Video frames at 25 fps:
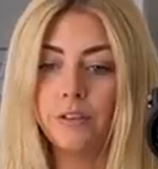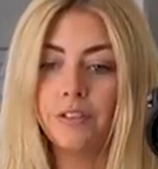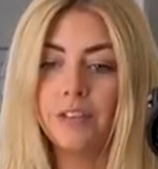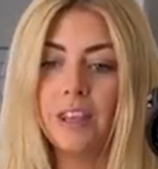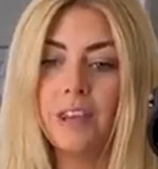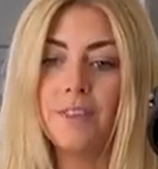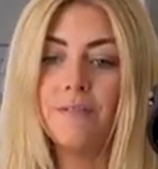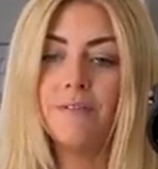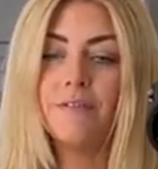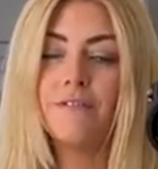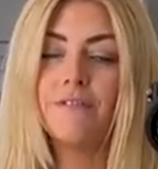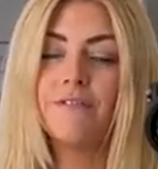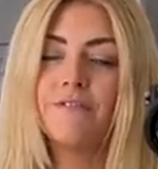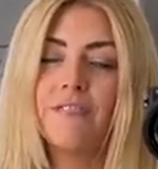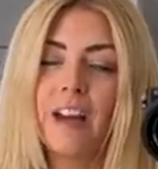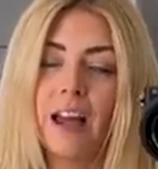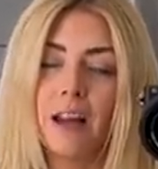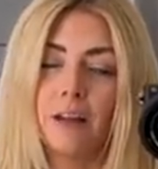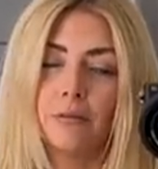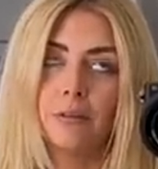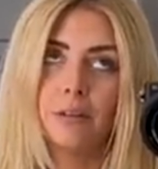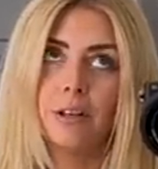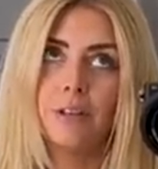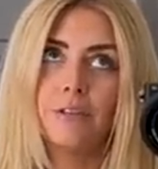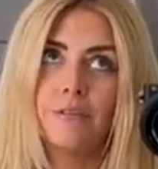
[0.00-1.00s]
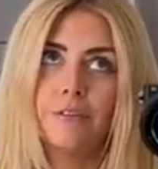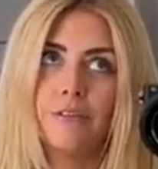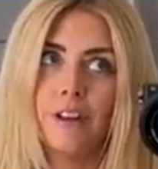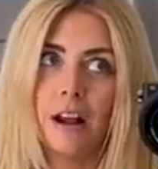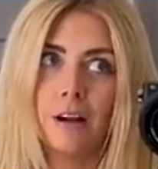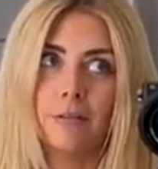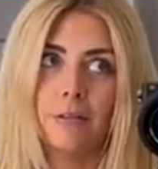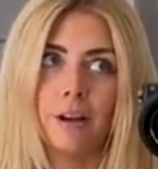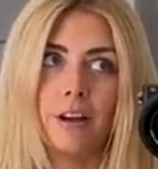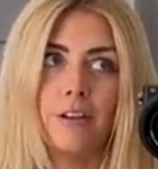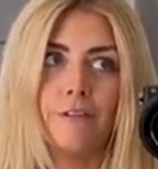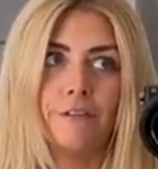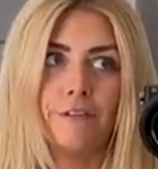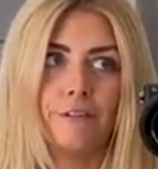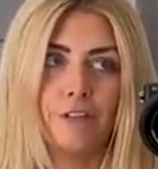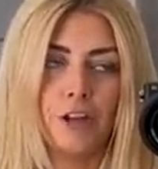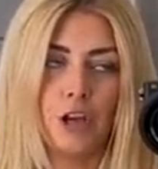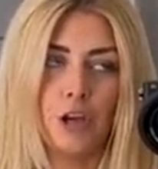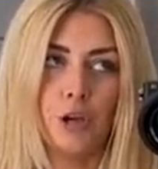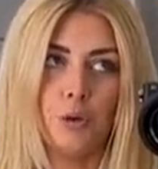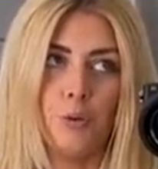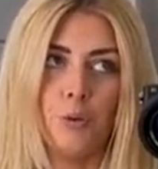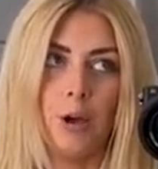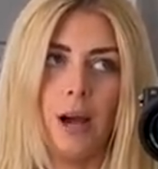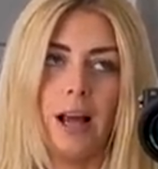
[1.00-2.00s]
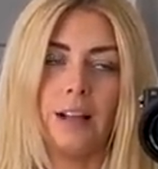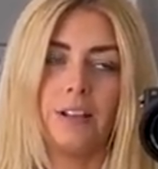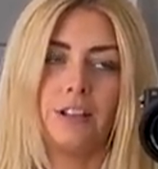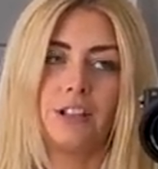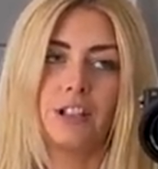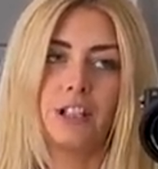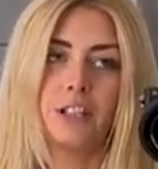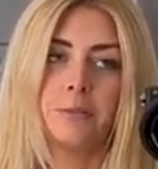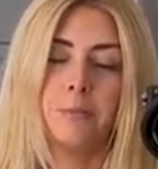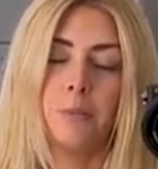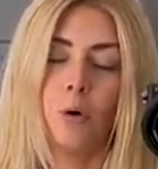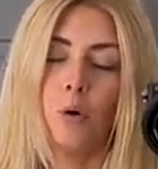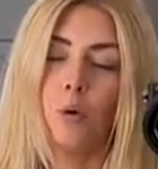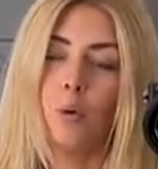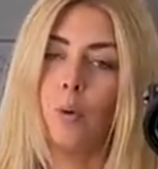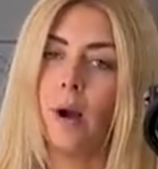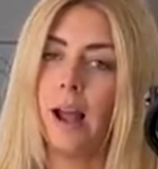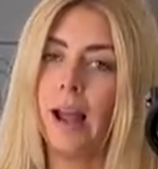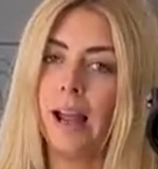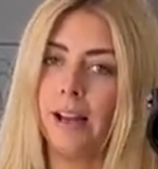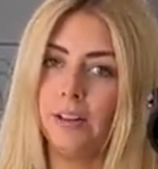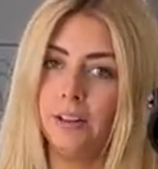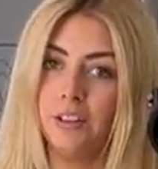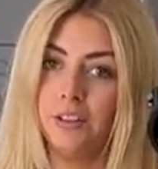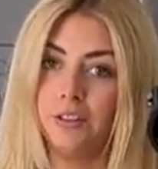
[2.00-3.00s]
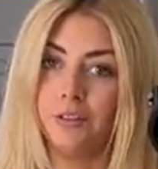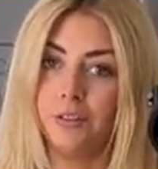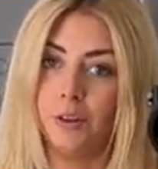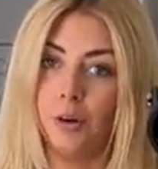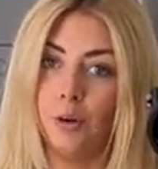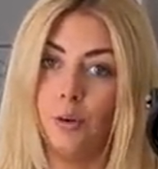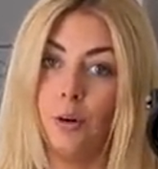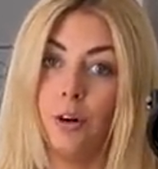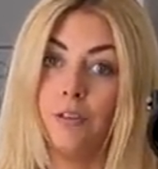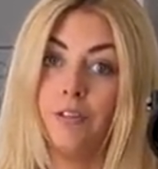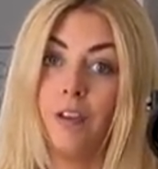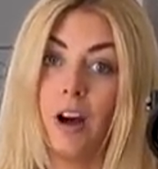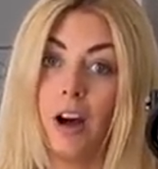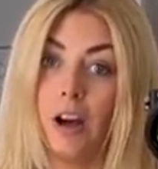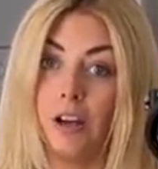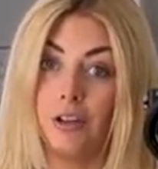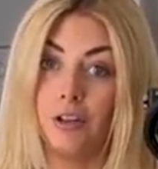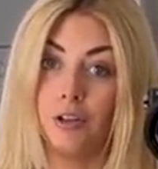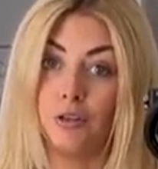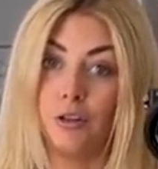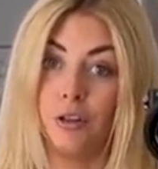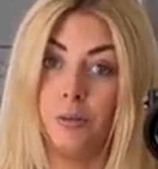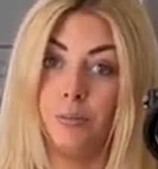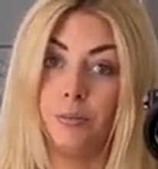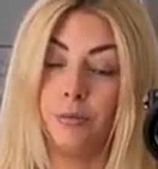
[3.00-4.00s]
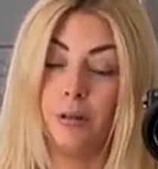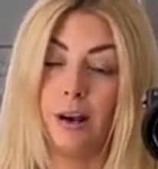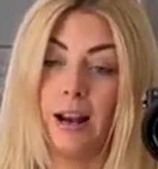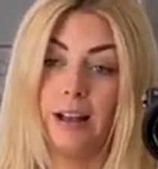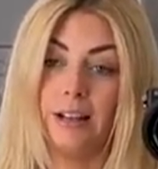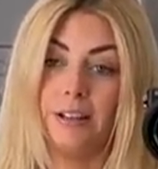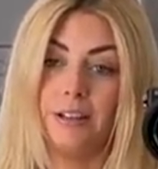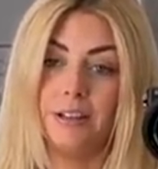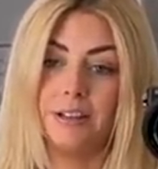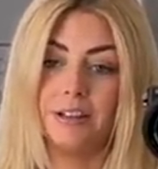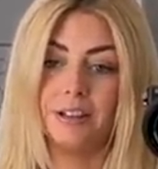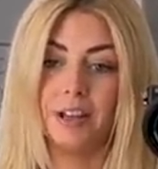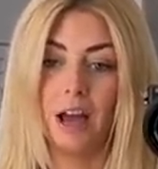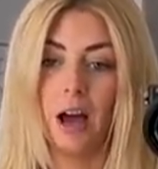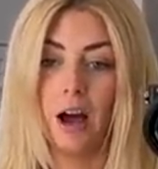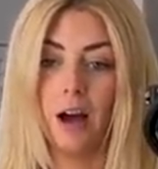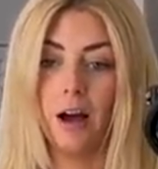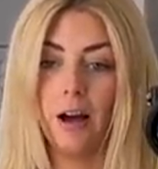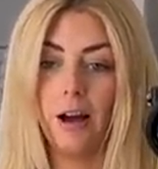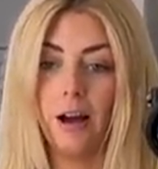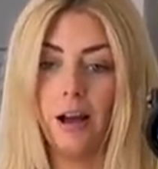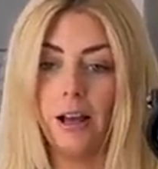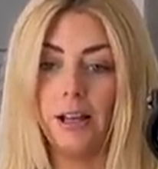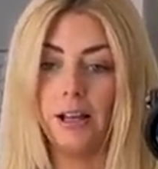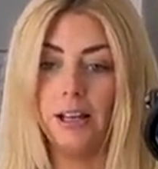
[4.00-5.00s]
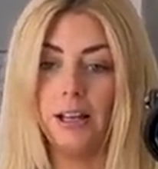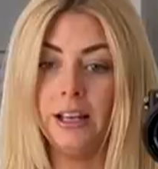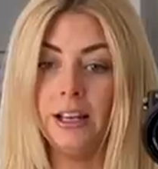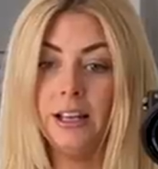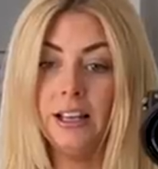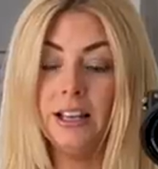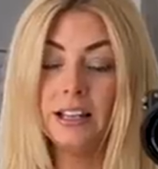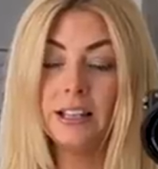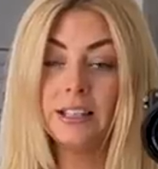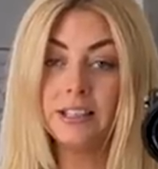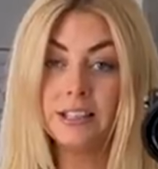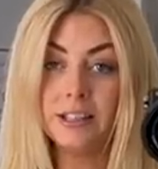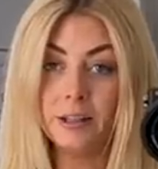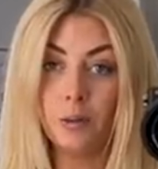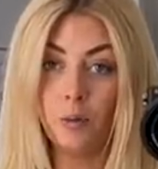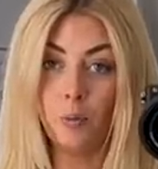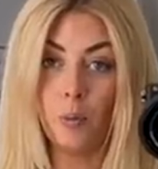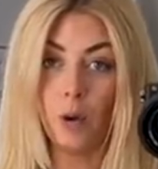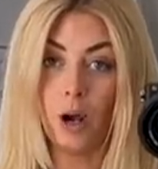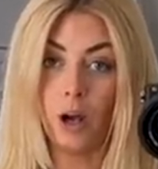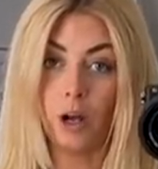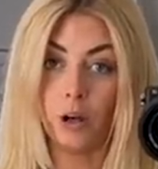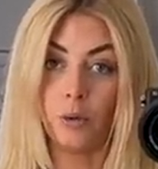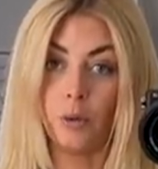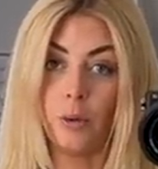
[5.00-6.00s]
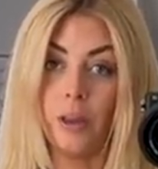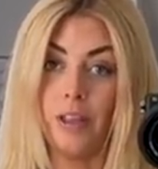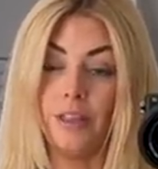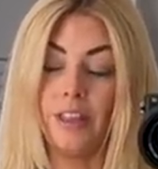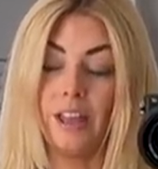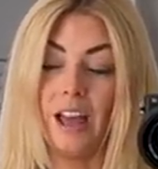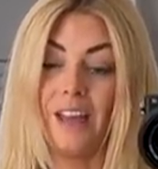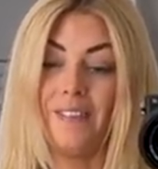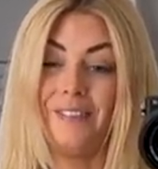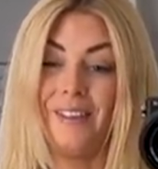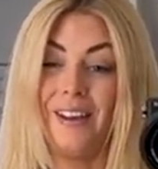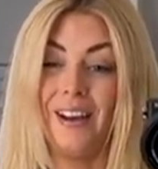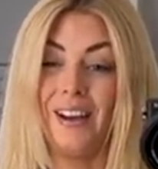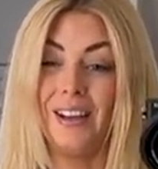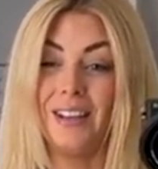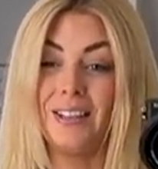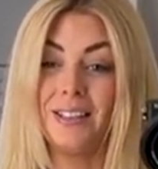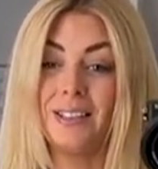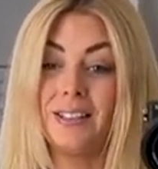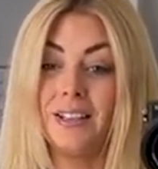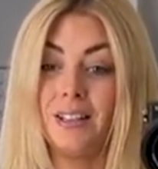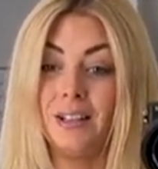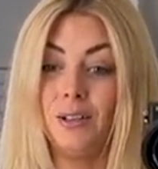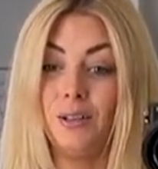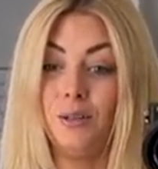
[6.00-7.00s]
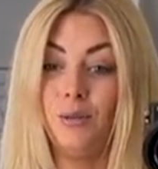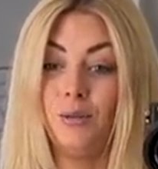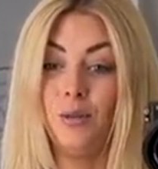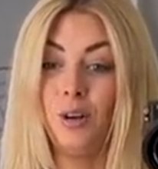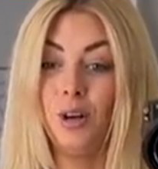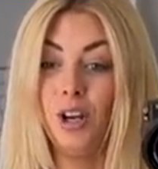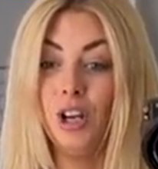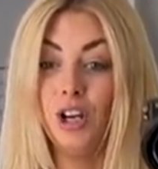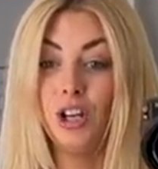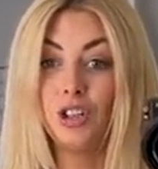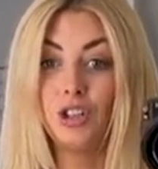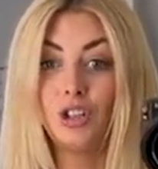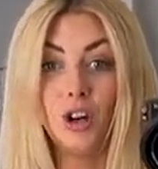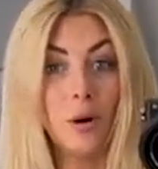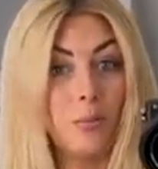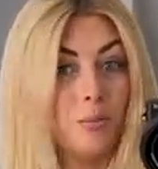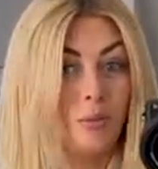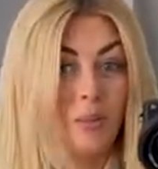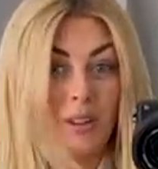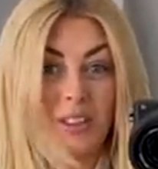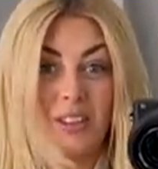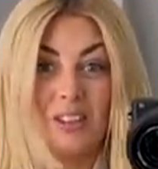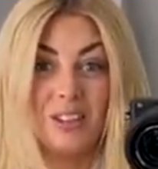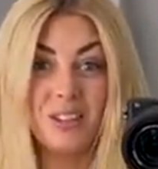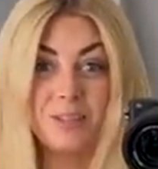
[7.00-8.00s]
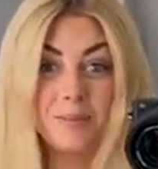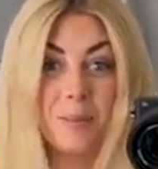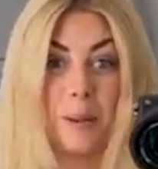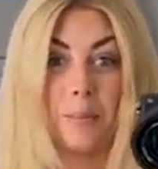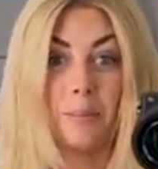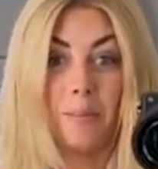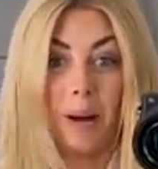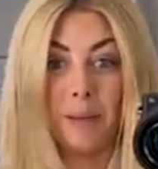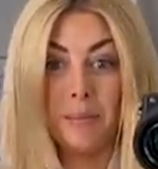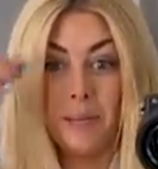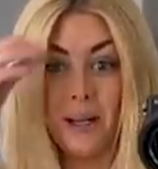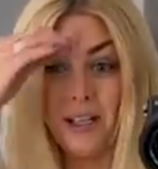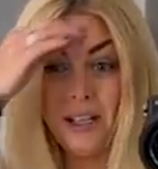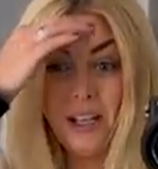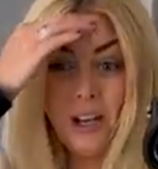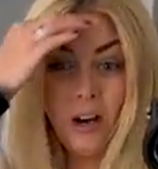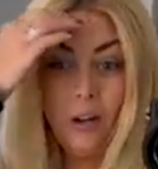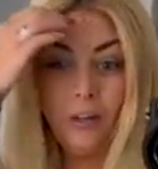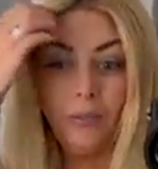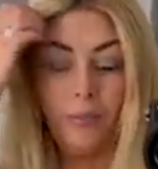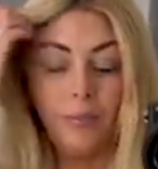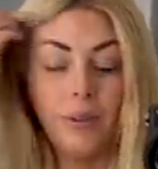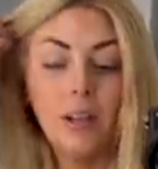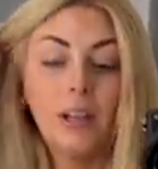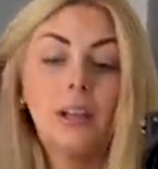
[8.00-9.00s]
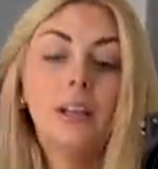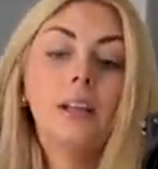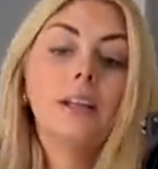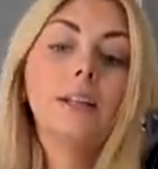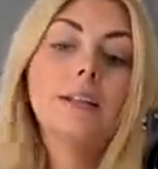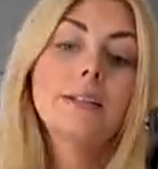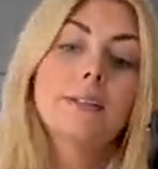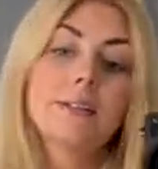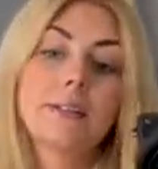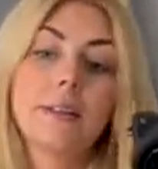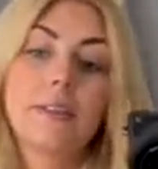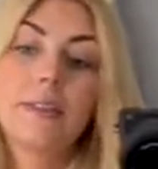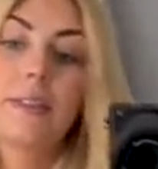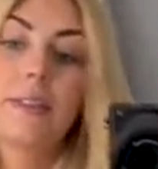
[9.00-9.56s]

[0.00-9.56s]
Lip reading: of the very, very few and small handful of high street brands that I still work with and that I still shop with and spend my money on. So